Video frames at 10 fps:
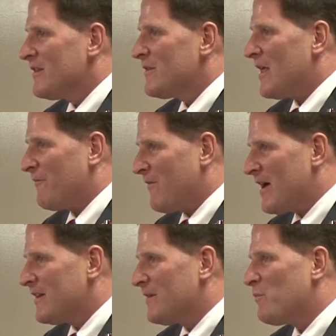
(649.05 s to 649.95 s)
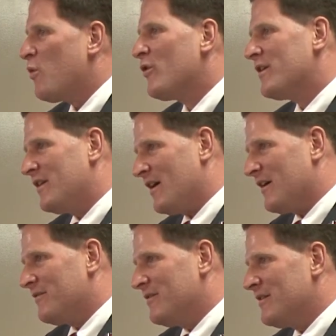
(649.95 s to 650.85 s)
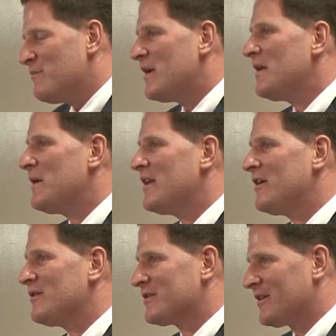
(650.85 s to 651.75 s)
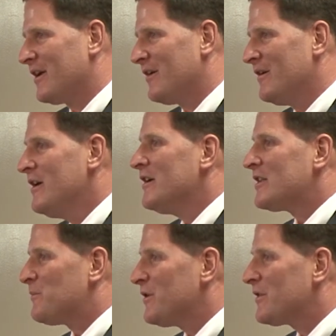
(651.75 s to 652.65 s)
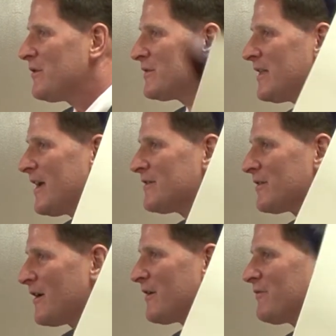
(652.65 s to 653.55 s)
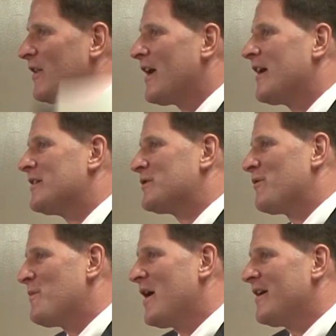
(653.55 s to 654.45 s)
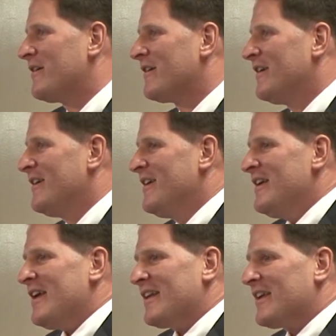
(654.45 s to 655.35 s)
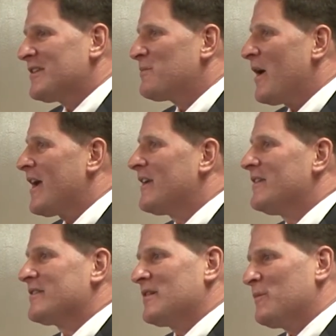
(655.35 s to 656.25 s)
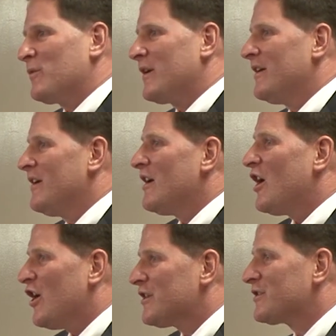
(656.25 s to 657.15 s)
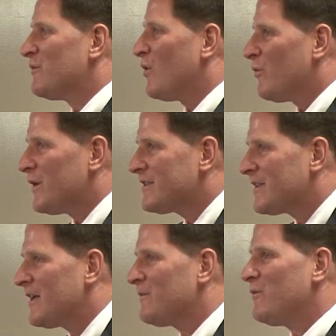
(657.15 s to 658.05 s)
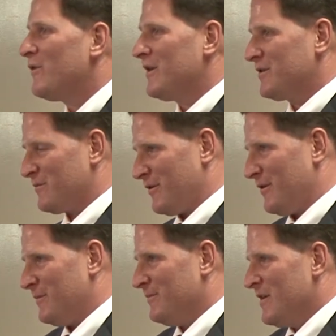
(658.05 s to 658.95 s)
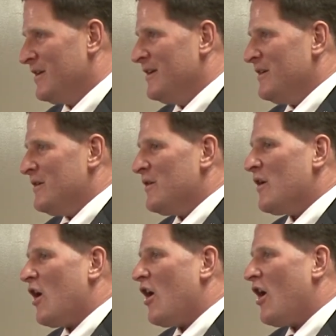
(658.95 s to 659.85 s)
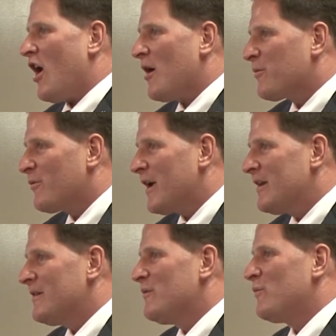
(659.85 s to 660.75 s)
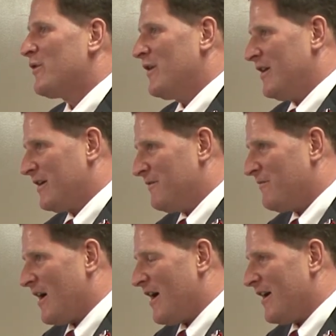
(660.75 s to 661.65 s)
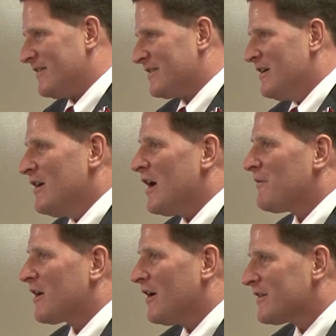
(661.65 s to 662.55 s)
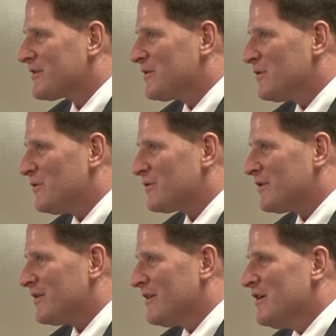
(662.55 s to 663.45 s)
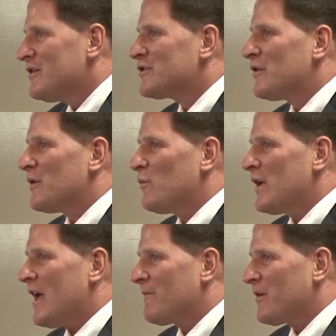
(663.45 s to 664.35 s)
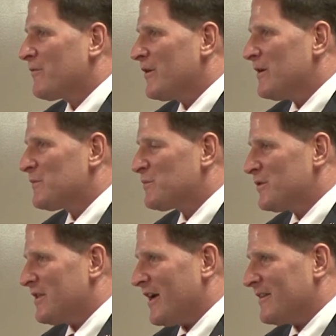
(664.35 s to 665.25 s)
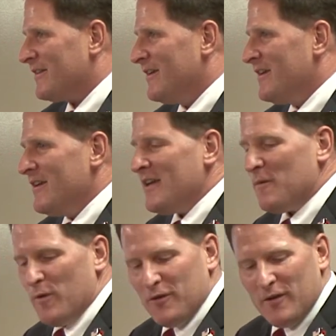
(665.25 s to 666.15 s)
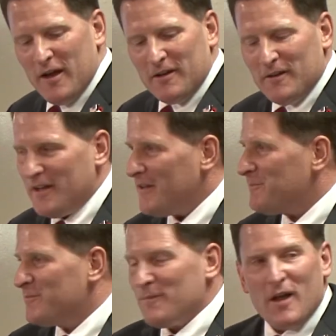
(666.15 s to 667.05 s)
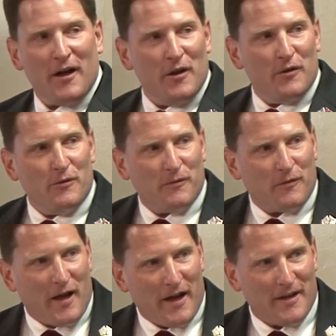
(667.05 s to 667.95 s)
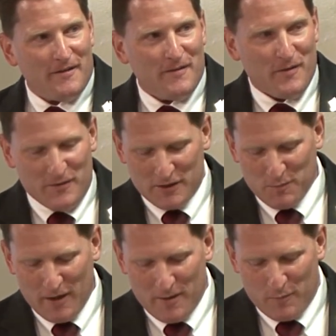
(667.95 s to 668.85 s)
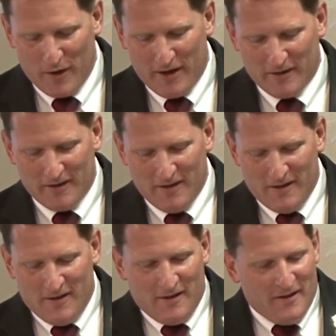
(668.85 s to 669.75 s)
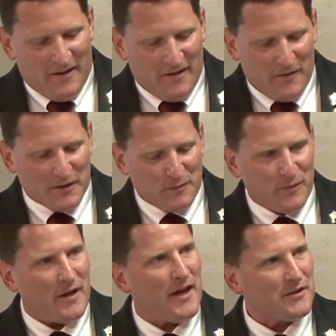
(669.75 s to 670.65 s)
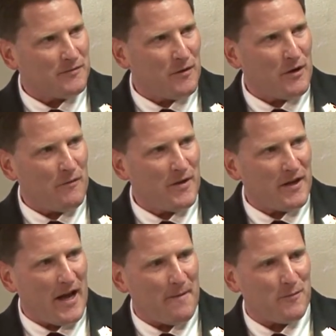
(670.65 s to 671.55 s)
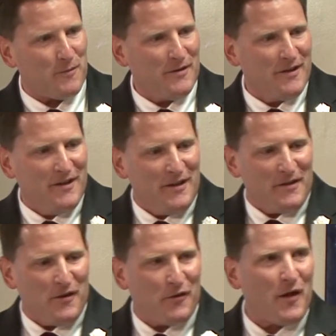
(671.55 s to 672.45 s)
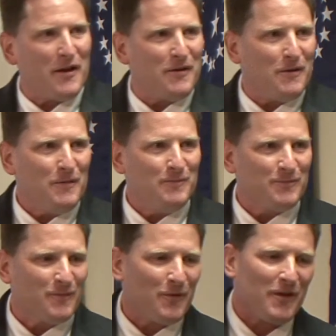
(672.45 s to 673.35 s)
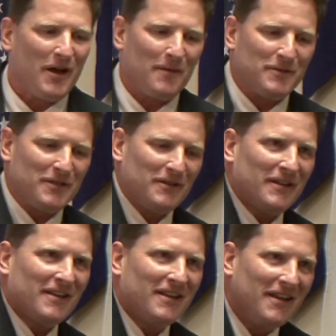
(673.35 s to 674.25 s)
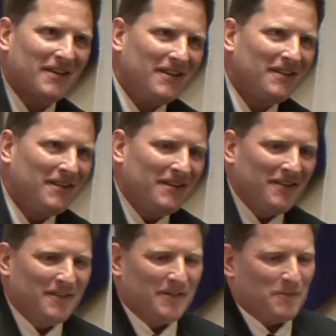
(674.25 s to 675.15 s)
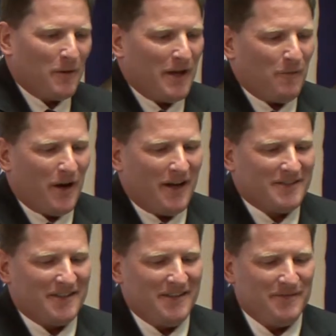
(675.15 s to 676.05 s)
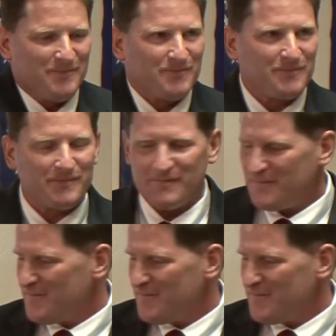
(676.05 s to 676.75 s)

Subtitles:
They found it important enough many, many years ago to put those dates on our flag as a reminder. And it gets back into simply us, what we stand for in this room, operating within the confines of a constitution so that we have our freedoms protected. And with that, Glenn, I know you will fly it, display it proudly. This one has flown over the Capitol. Thank you for the opportunity to get it. Display it proudly.